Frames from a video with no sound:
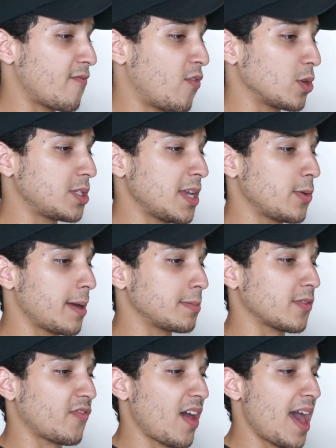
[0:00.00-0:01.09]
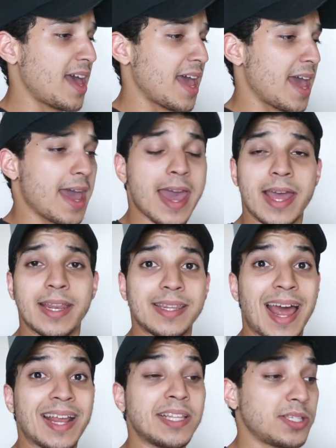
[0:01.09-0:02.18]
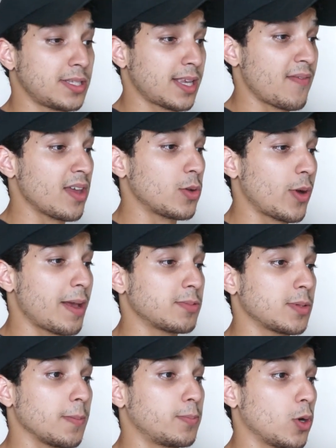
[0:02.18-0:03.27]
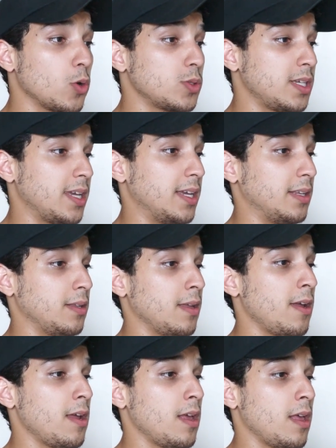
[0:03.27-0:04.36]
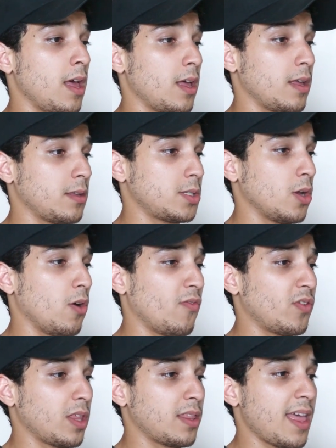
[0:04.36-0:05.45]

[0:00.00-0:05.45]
14 grams of fat, and 97 grams of protein. So for the